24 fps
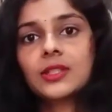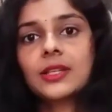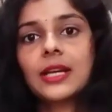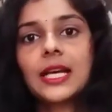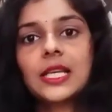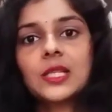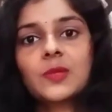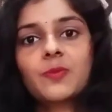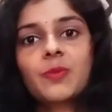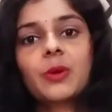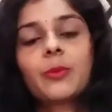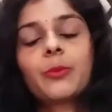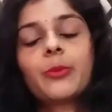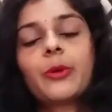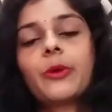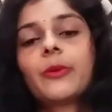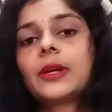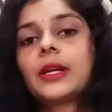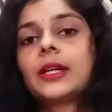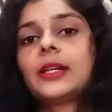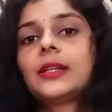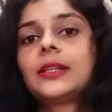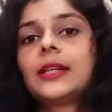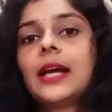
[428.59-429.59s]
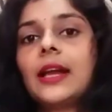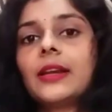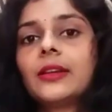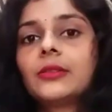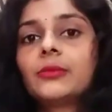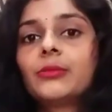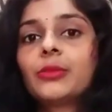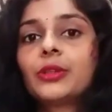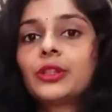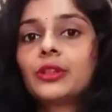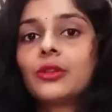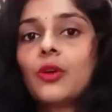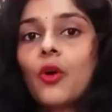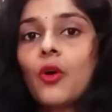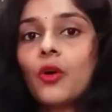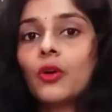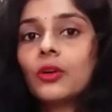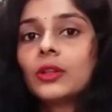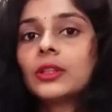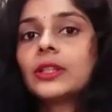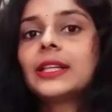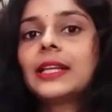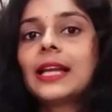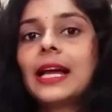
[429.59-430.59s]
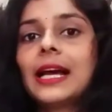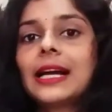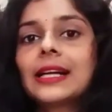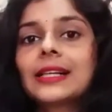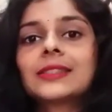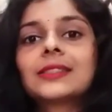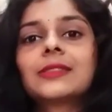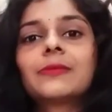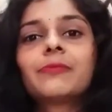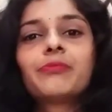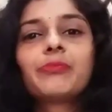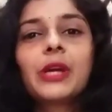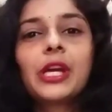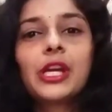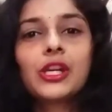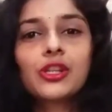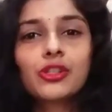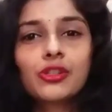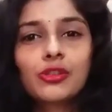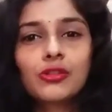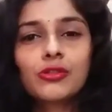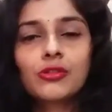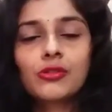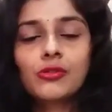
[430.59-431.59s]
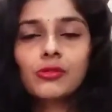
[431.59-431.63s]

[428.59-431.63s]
grasping power and talent, but all they lack is the patience